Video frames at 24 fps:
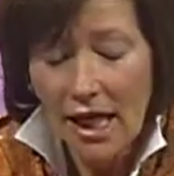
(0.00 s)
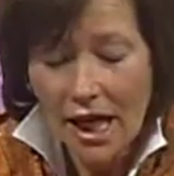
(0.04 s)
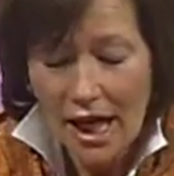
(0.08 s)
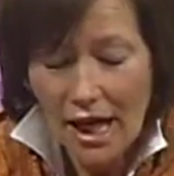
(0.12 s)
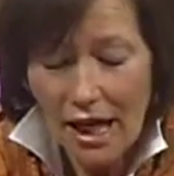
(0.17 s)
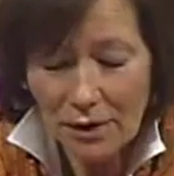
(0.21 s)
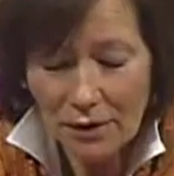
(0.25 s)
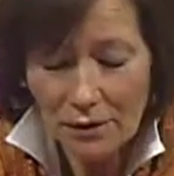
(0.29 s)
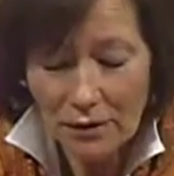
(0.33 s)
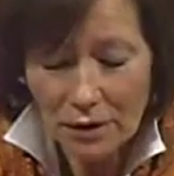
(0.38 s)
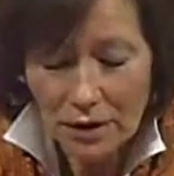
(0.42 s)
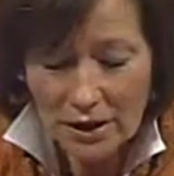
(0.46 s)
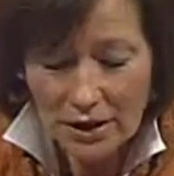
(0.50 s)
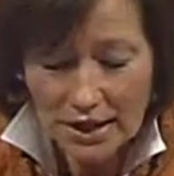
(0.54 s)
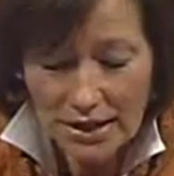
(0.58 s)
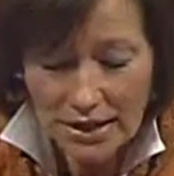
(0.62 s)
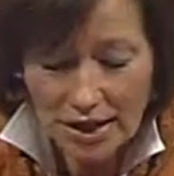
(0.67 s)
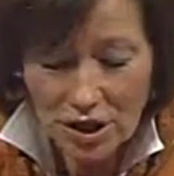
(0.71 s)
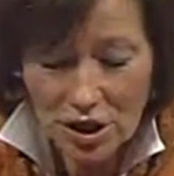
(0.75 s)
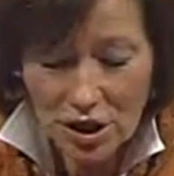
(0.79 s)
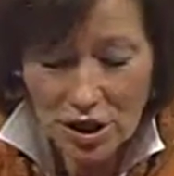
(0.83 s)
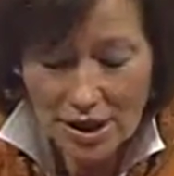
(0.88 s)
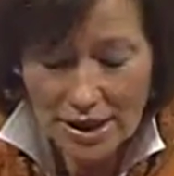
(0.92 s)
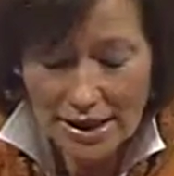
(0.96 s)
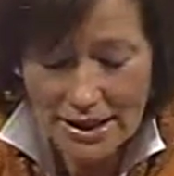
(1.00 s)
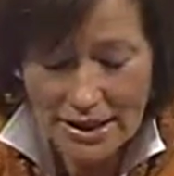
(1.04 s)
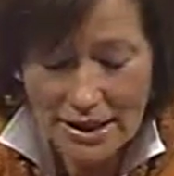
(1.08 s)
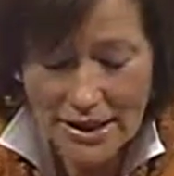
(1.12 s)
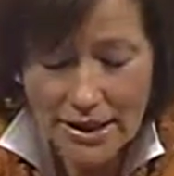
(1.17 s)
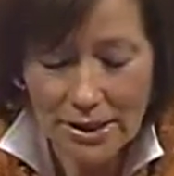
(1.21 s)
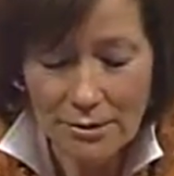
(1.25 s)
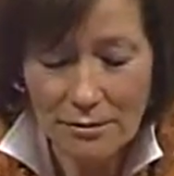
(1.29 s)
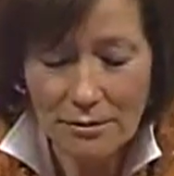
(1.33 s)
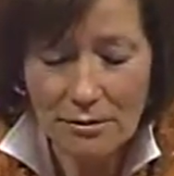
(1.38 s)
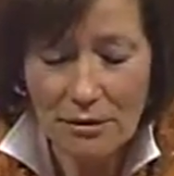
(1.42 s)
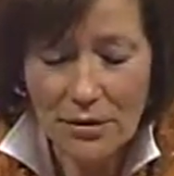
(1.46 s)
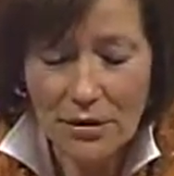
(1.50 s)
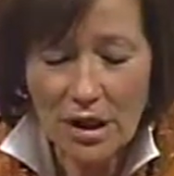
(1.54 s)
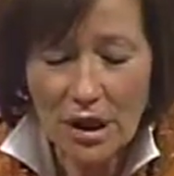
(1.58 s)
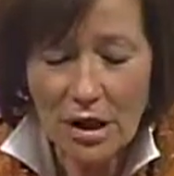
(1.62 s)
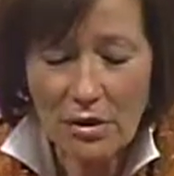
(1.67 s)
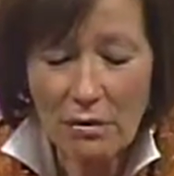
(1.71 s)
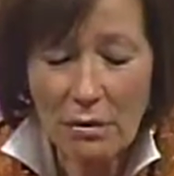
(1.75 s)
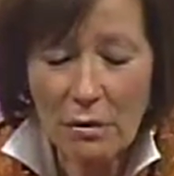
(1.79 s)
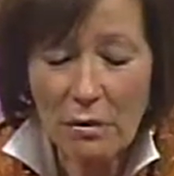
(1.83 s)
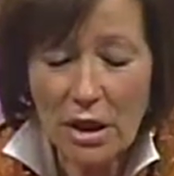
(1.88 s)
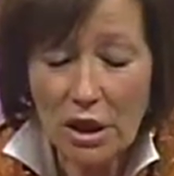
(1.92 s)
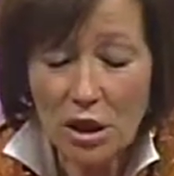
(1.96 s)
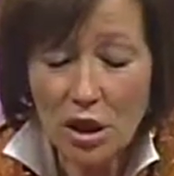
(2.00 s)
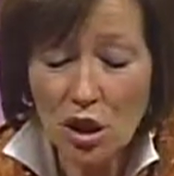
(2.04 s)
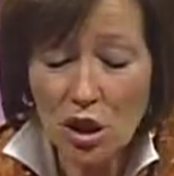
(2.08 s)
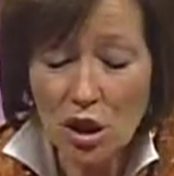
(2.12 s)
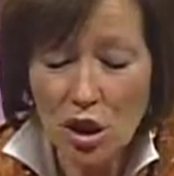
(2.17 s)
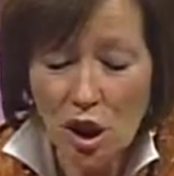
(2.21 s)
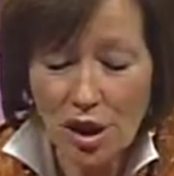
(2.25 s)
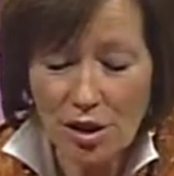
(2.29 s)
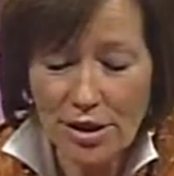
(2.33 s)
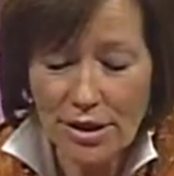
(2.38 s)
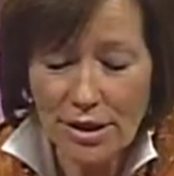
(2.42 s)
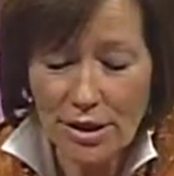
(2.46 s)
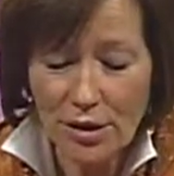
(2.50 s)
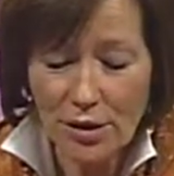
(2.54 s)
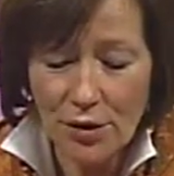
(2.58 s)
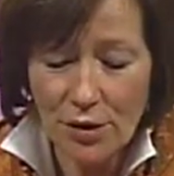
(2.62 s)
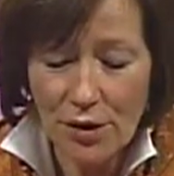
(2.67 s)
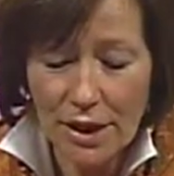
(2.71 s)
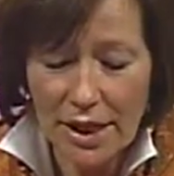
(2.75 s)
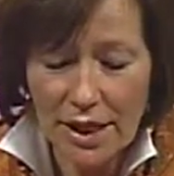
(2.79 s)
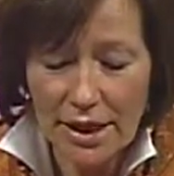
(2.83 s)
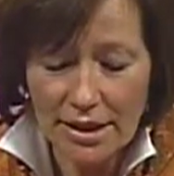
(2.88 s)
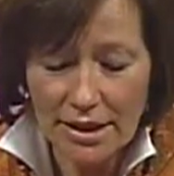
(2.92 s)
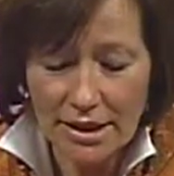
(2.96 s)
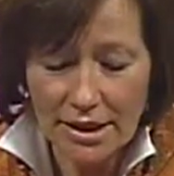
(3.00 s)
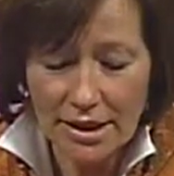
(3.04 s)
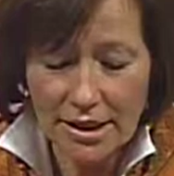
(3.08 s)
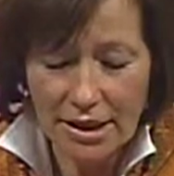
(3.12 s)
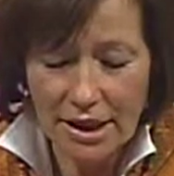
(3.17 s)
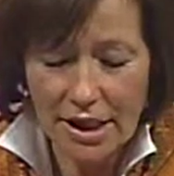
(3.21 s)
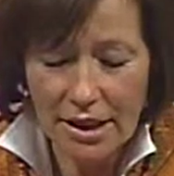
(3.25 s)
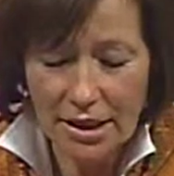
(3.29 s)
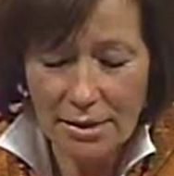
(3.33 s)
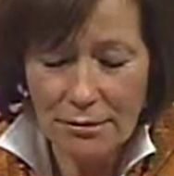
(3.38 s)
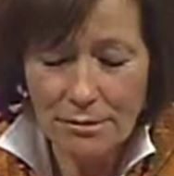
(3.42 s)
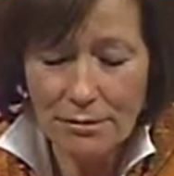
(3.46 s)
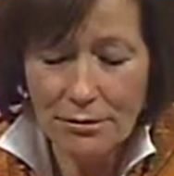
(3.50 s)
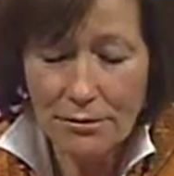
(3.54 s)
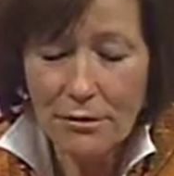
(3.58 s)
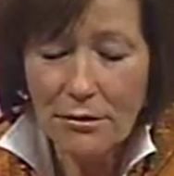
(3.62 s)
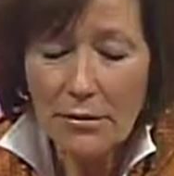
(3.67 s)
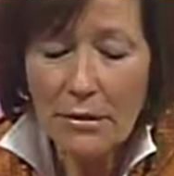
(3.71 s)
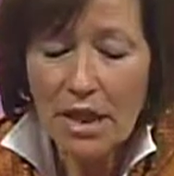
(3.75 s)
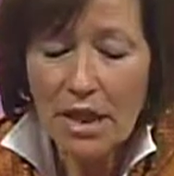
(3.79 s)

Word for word: I would like to just um, mention also that um,